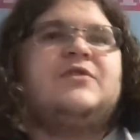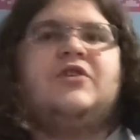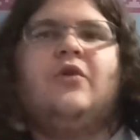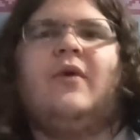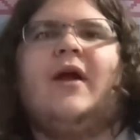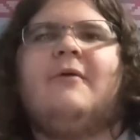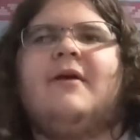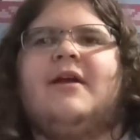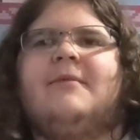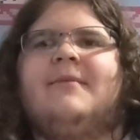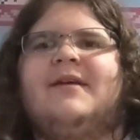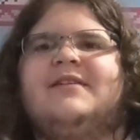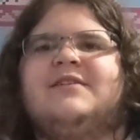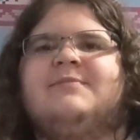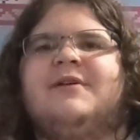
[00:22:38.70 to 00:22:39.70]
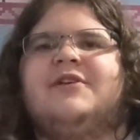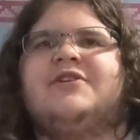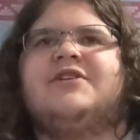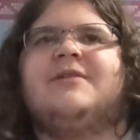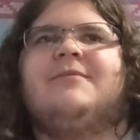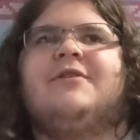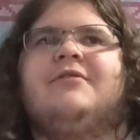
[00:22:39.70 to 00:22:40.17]
do I recommend
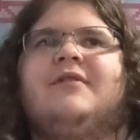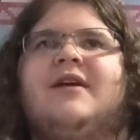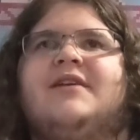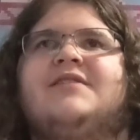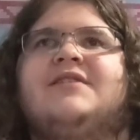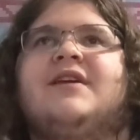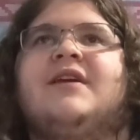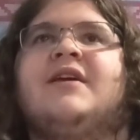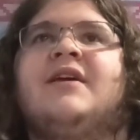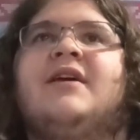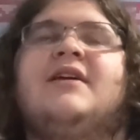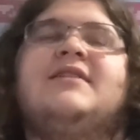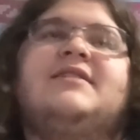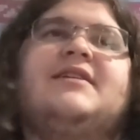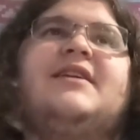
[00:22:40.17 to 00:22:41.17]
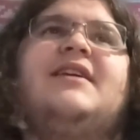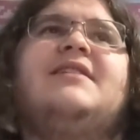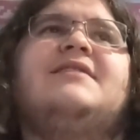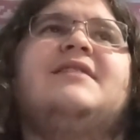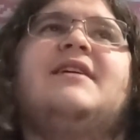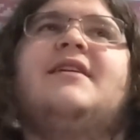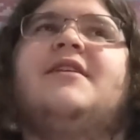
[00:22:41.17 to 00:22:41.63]
Space Jam: A New Legacy? to
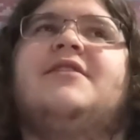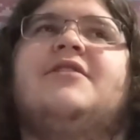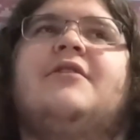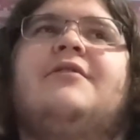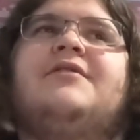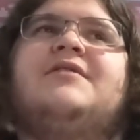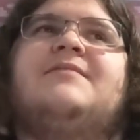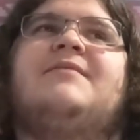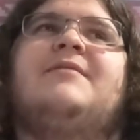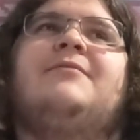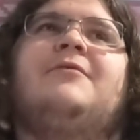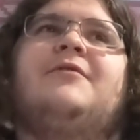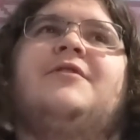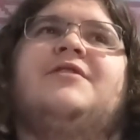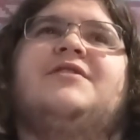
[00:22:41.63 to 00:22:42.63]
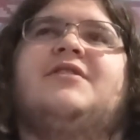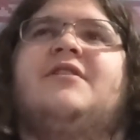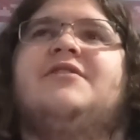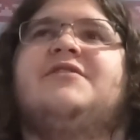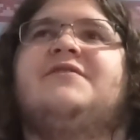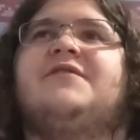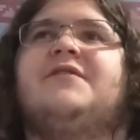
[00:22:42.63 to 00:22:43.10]
kids and adults and people who are
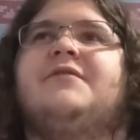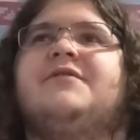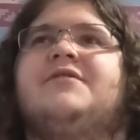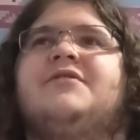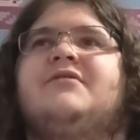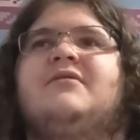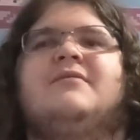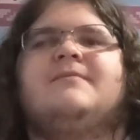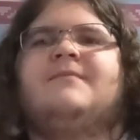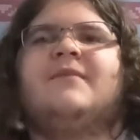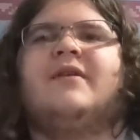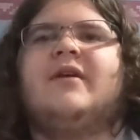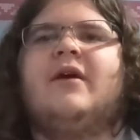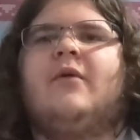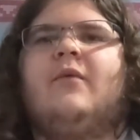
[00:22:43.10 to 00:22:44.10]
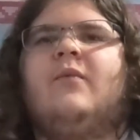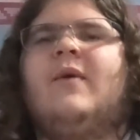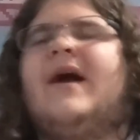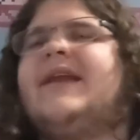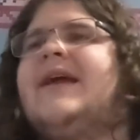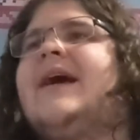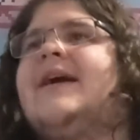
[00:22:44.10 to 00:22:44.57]
nostalgic for the original,
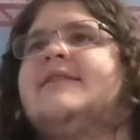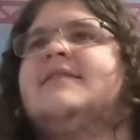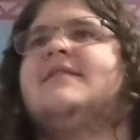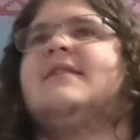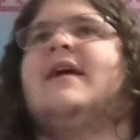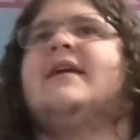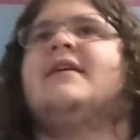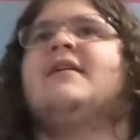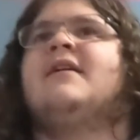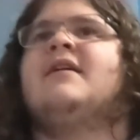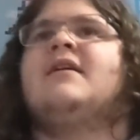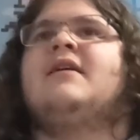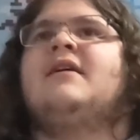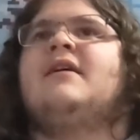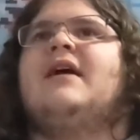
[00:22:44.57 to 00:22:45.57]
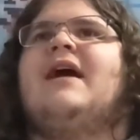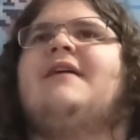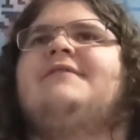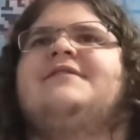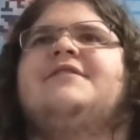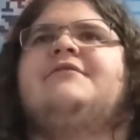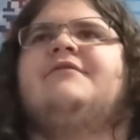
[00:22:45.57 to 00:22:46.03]
why not? Like,
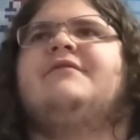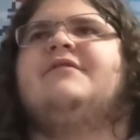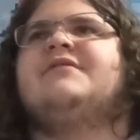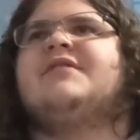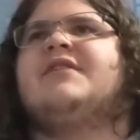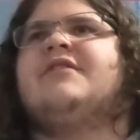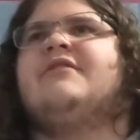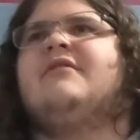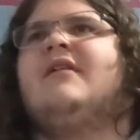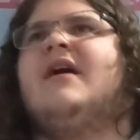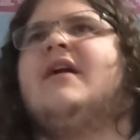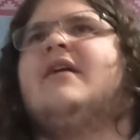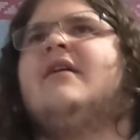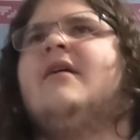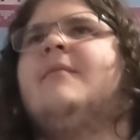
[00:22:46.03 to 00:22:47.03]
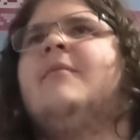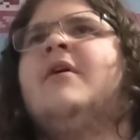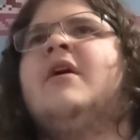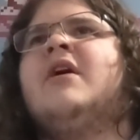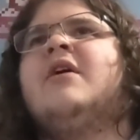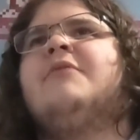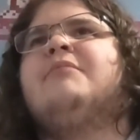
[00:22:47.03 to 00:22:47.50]
I've seen reviews on here like, um,
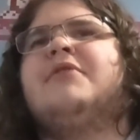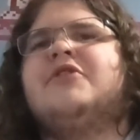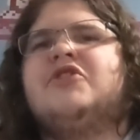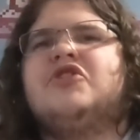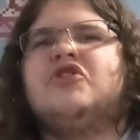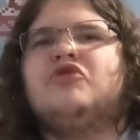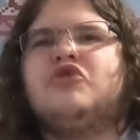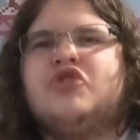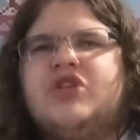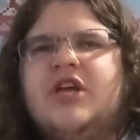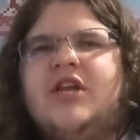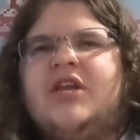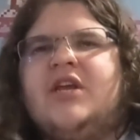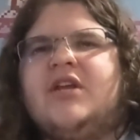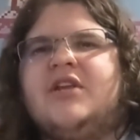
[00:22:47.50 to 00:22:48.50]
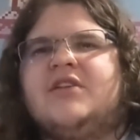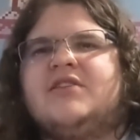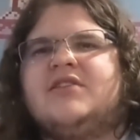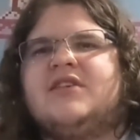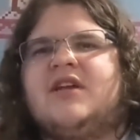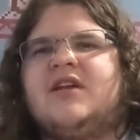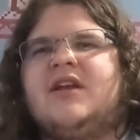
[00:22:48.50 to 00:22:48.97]
but it's so shitty and
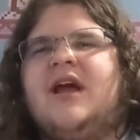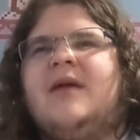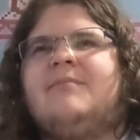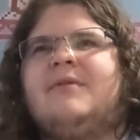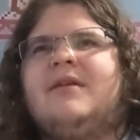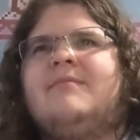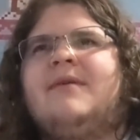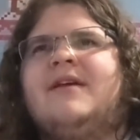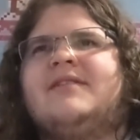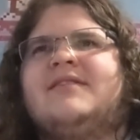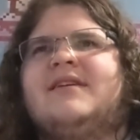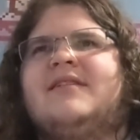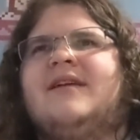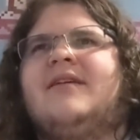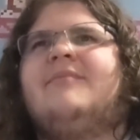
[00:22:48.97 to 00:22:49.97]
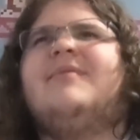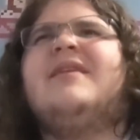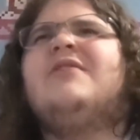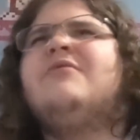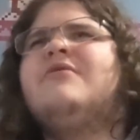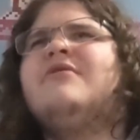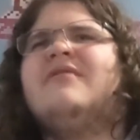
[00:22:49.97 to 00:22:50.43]
it's like an IP based thing. Like,
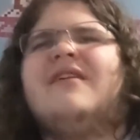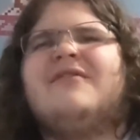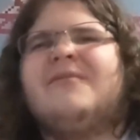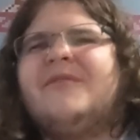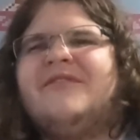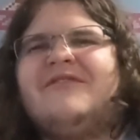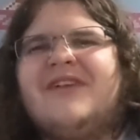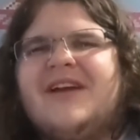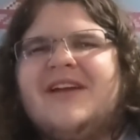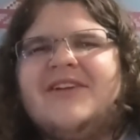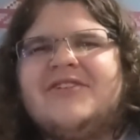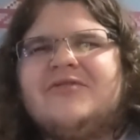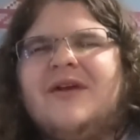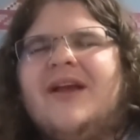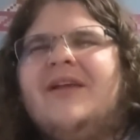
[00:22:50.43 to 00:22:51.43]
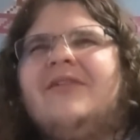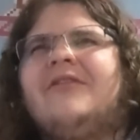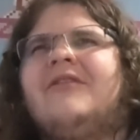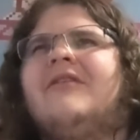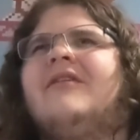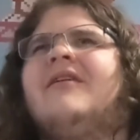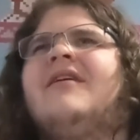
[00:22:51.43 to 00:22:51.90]
you knew that from the fucking
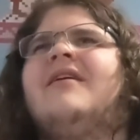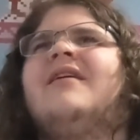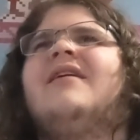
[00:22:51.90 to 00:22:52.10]
trailer.